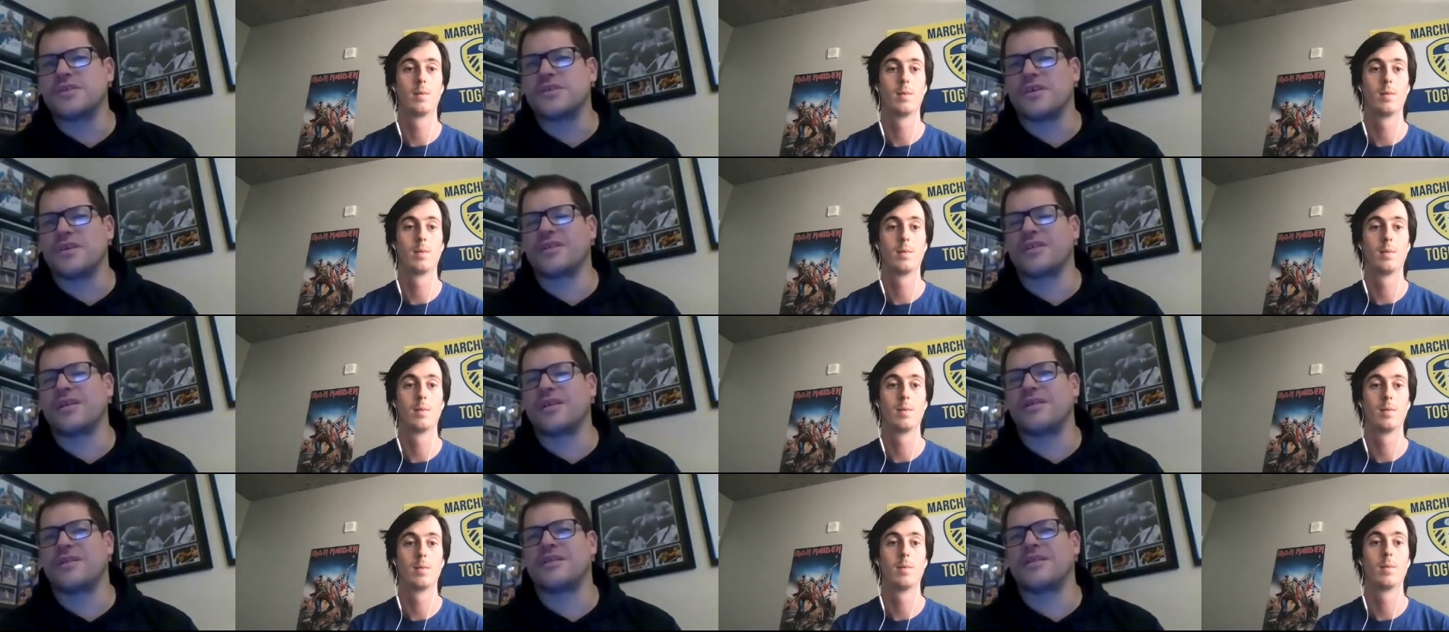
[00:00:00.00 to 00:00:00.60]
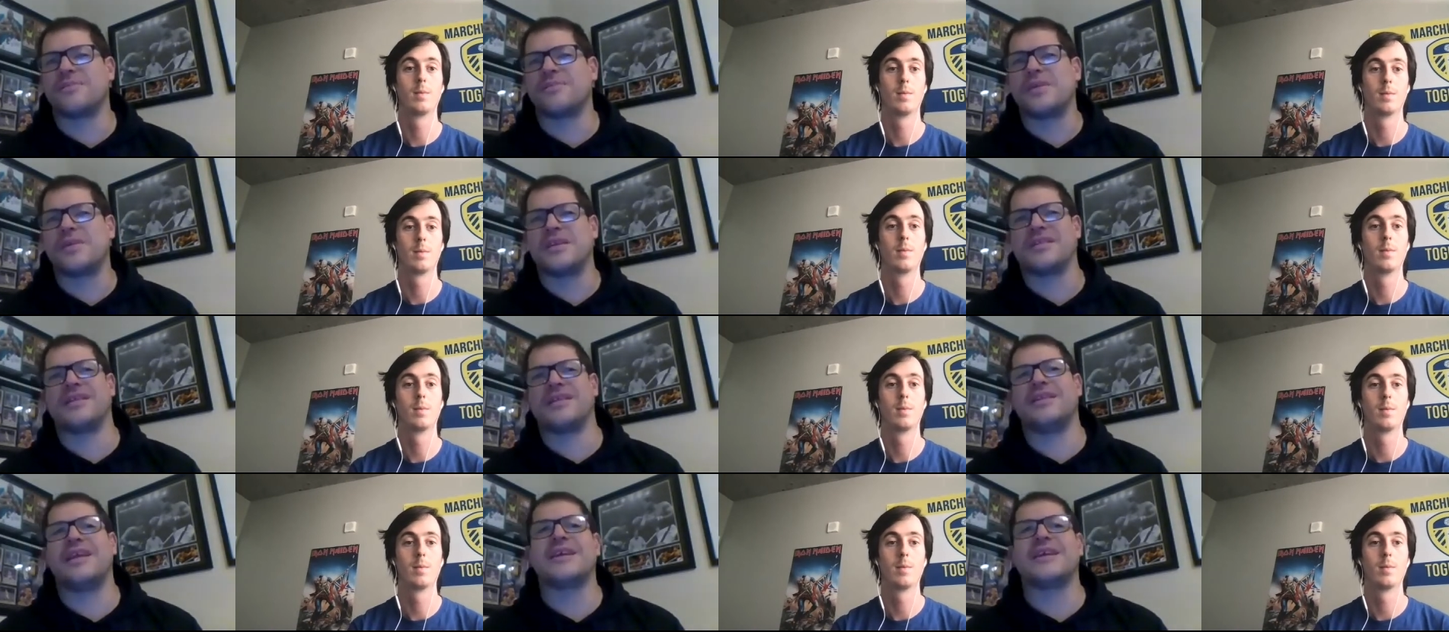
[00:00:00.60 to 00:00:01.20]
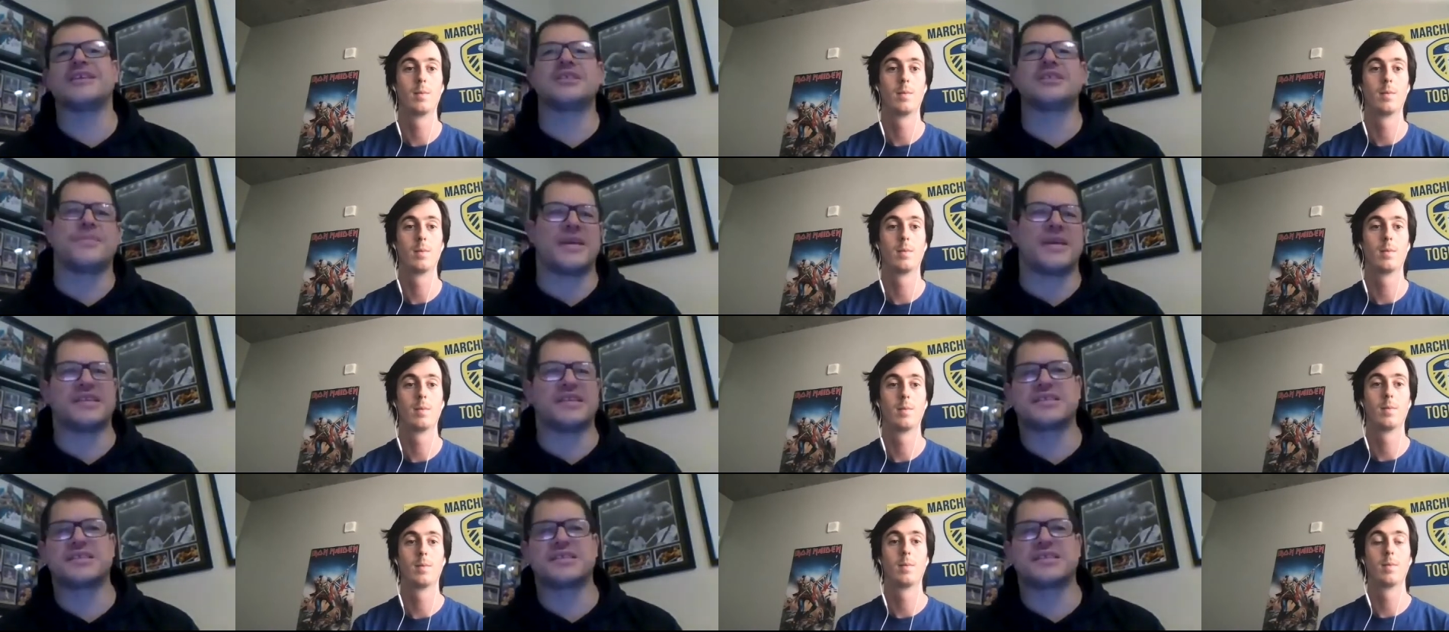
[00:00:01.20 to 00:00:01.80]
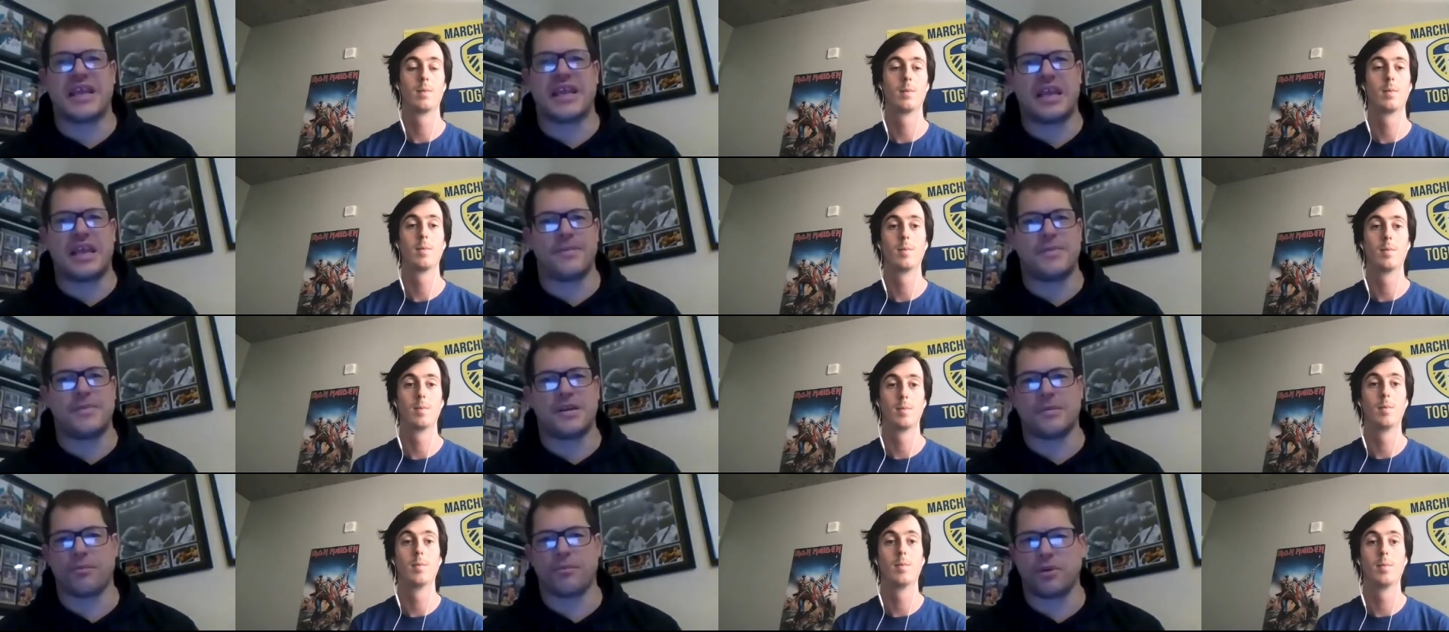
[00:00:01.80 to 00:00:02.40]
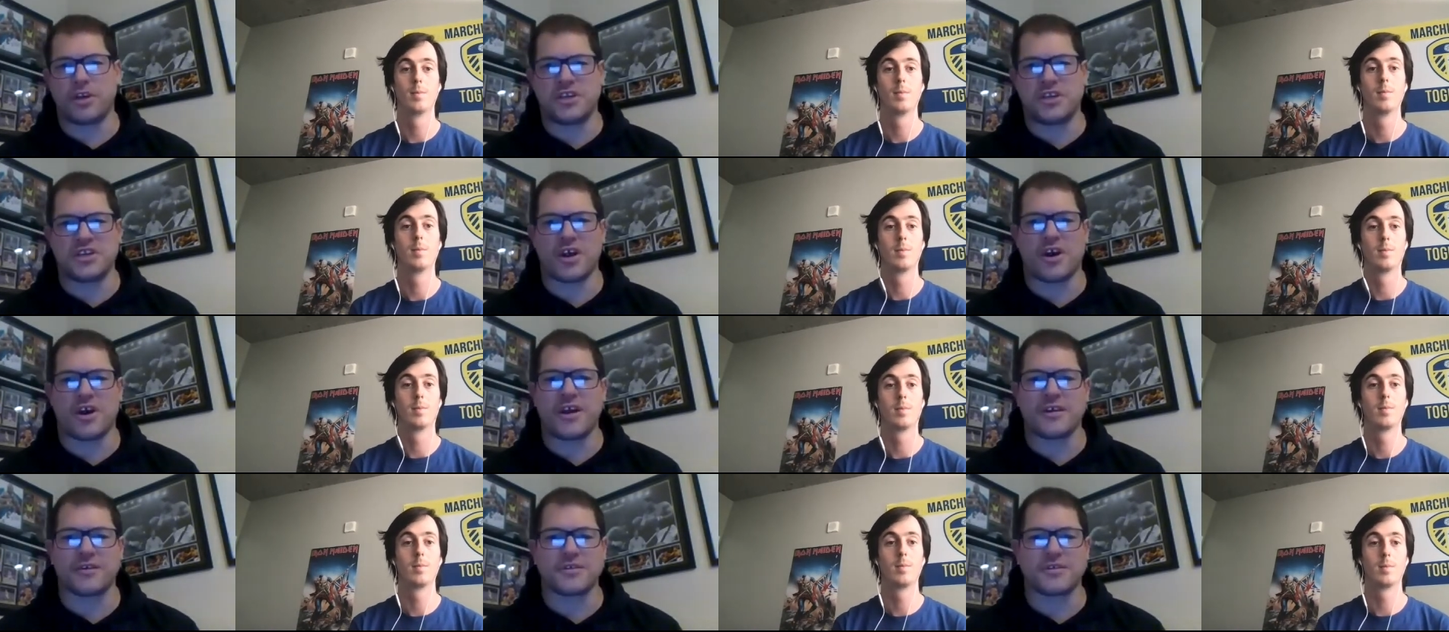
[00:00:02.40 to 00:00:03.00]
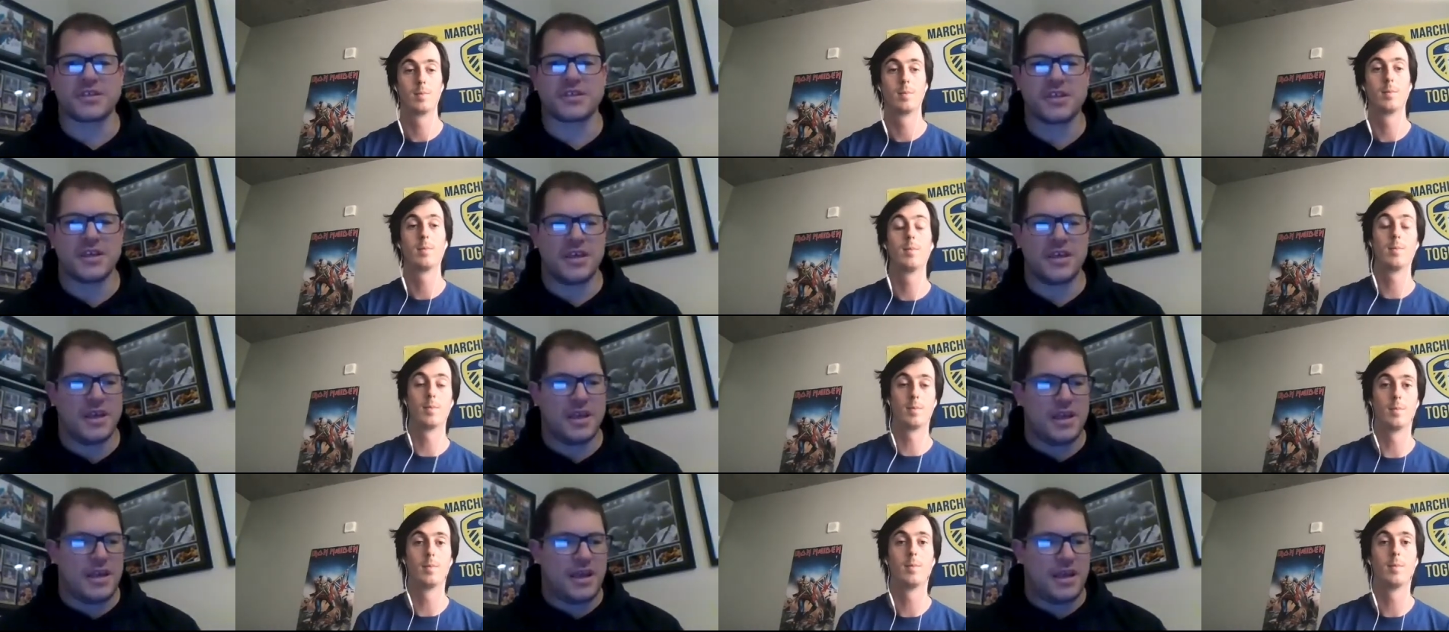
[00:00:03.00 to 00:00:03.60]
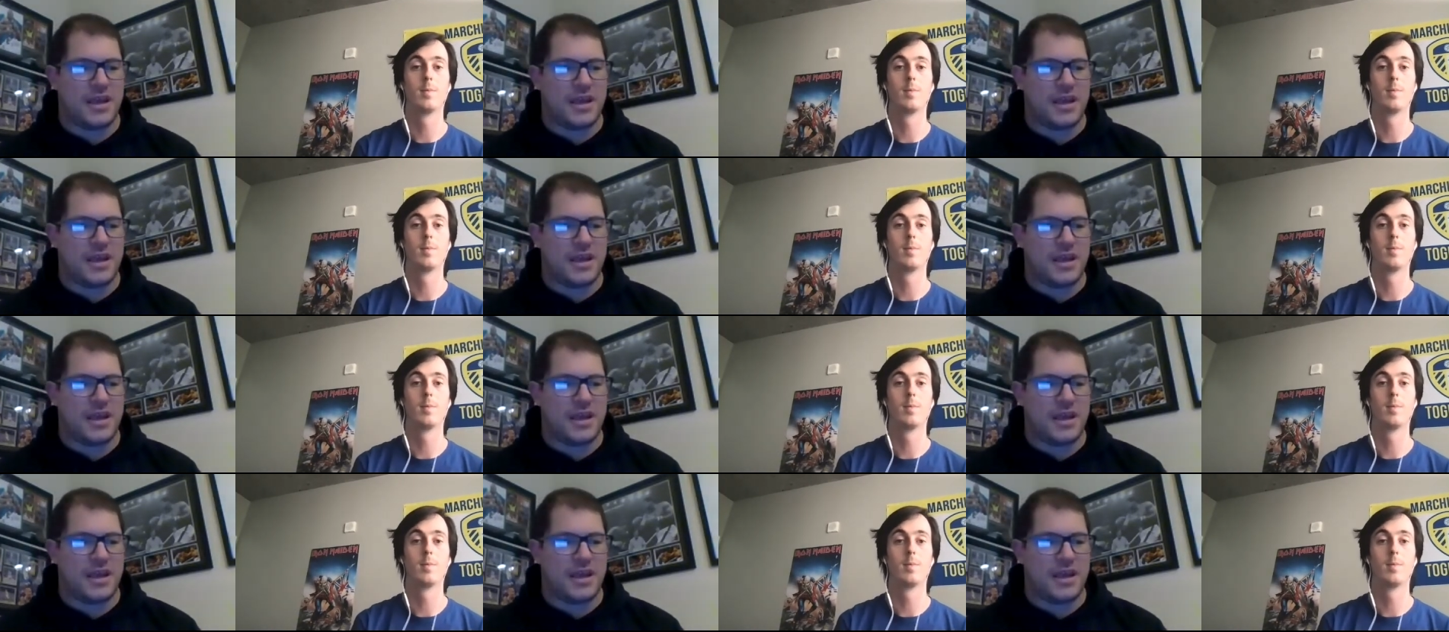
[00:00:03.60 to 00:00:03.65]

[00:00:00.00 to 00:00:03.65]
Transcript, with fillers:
Speaker 1: You know, that to be the next best team in the British Isles. Mm.